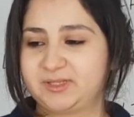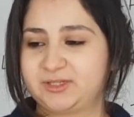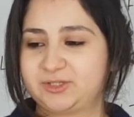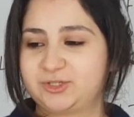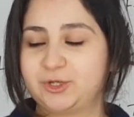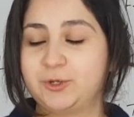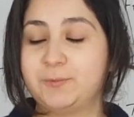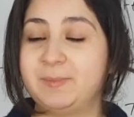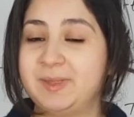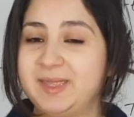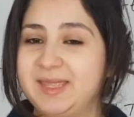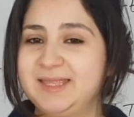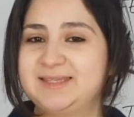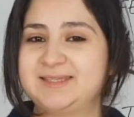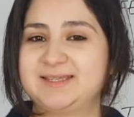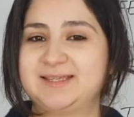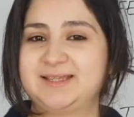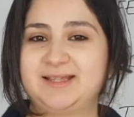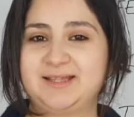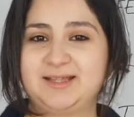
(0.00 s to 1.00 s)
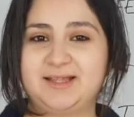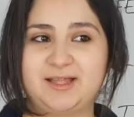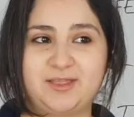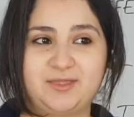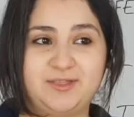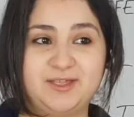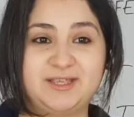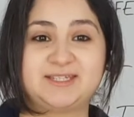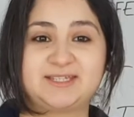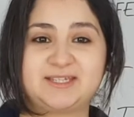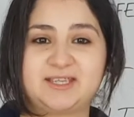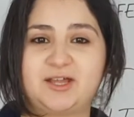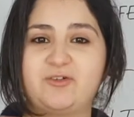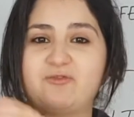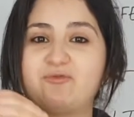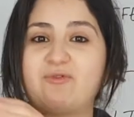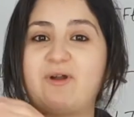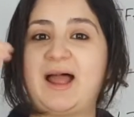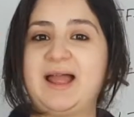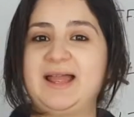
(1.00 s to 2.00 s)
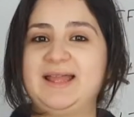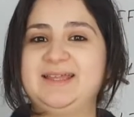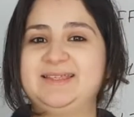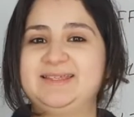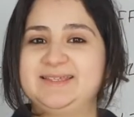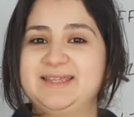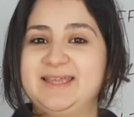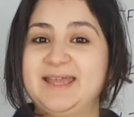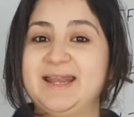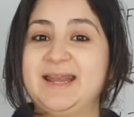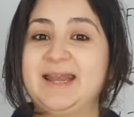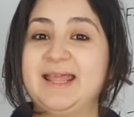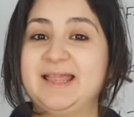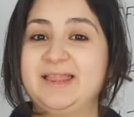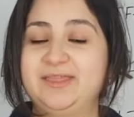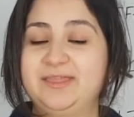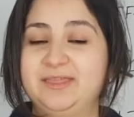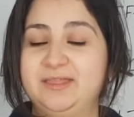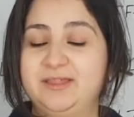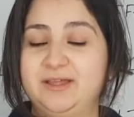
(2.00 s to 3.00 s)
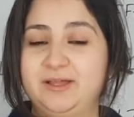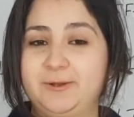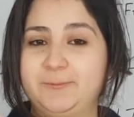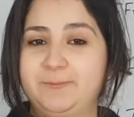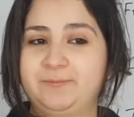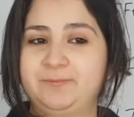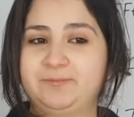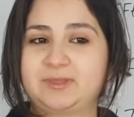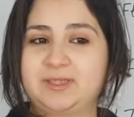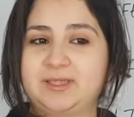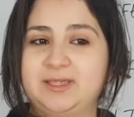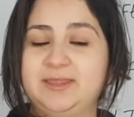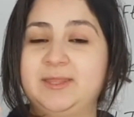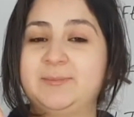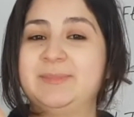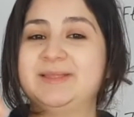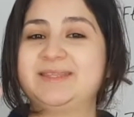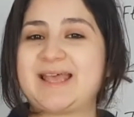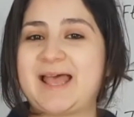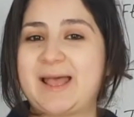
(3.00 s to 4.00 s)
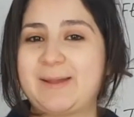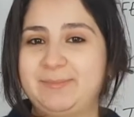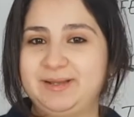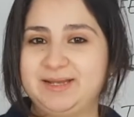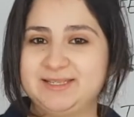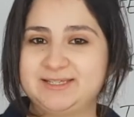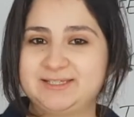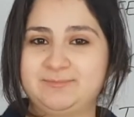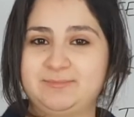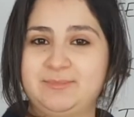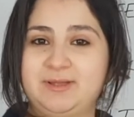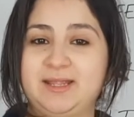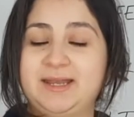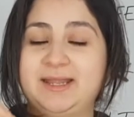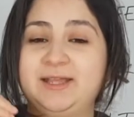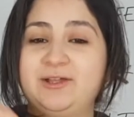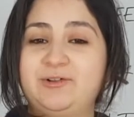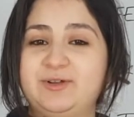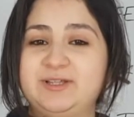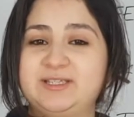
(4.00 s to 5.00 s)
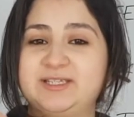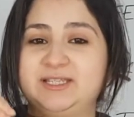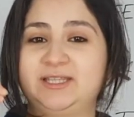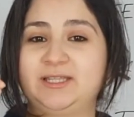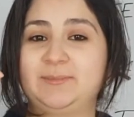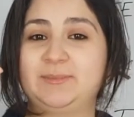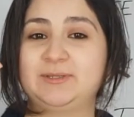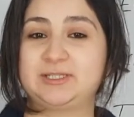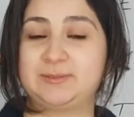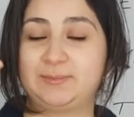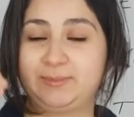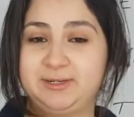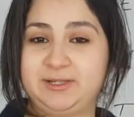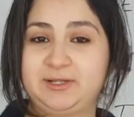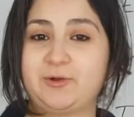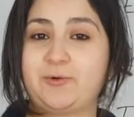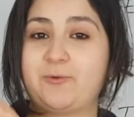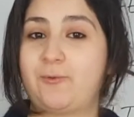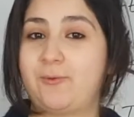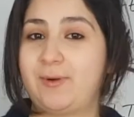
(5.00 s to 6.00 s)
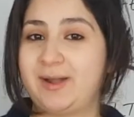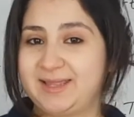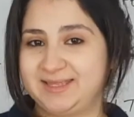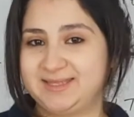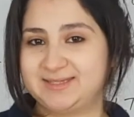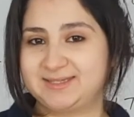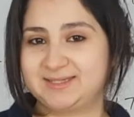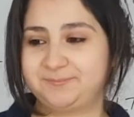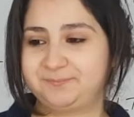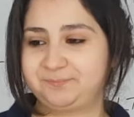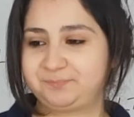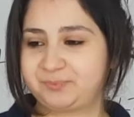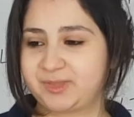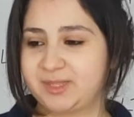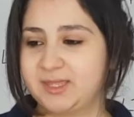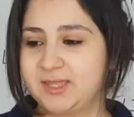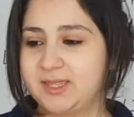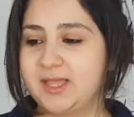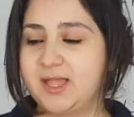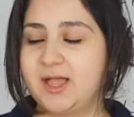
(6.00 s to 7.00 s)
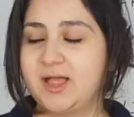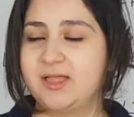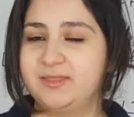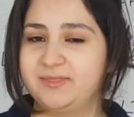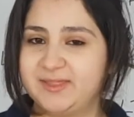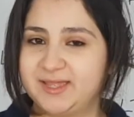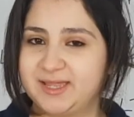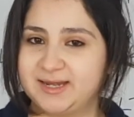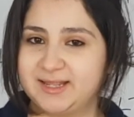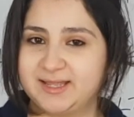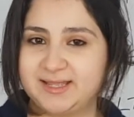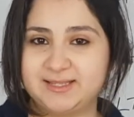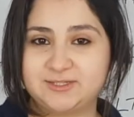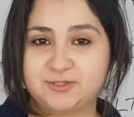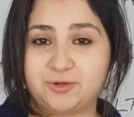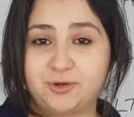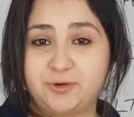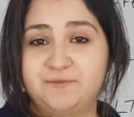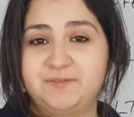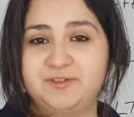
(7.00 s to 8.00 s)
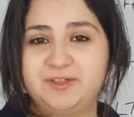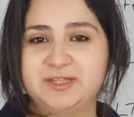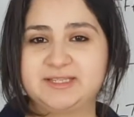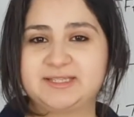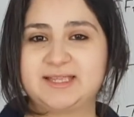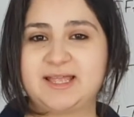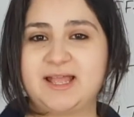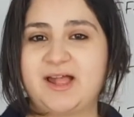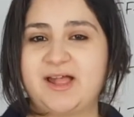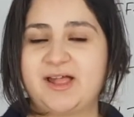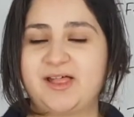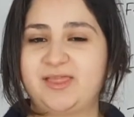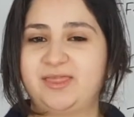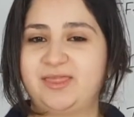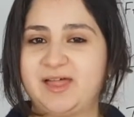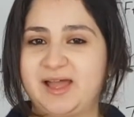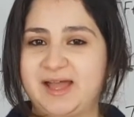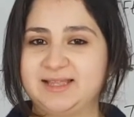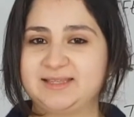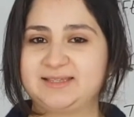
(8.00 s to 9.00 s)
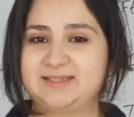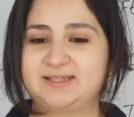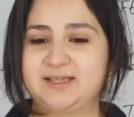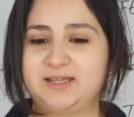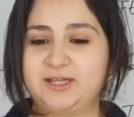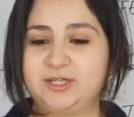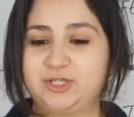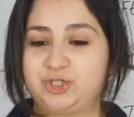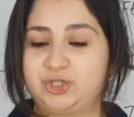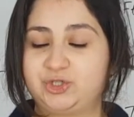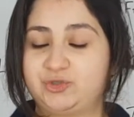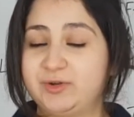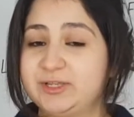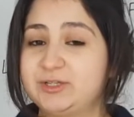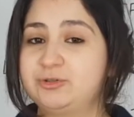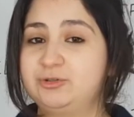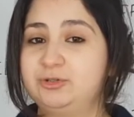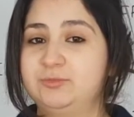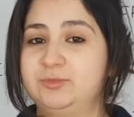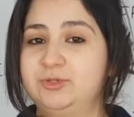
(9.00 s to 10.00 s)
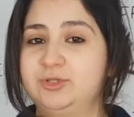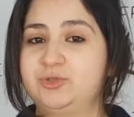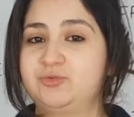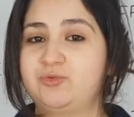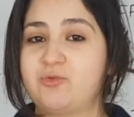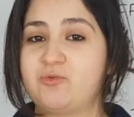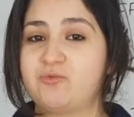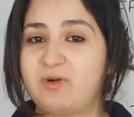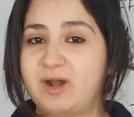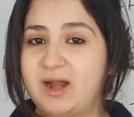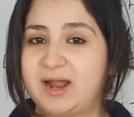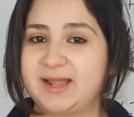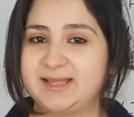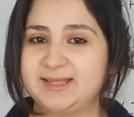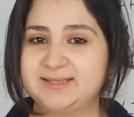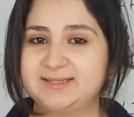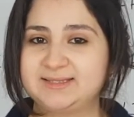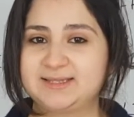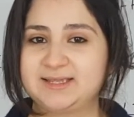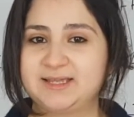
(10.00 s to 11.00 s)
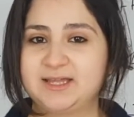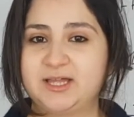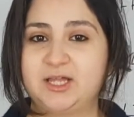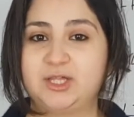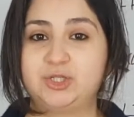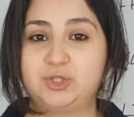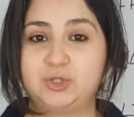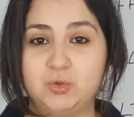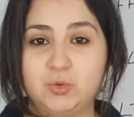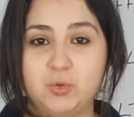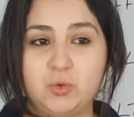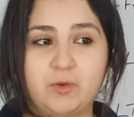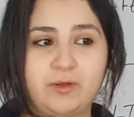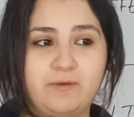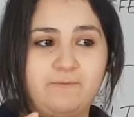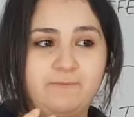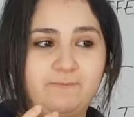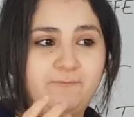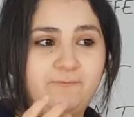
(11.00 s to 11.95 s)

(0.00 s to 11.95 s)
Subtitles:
meet this rise in the metabolism and increase in the metabolic rate, then it's obvious that stress hormones will rise to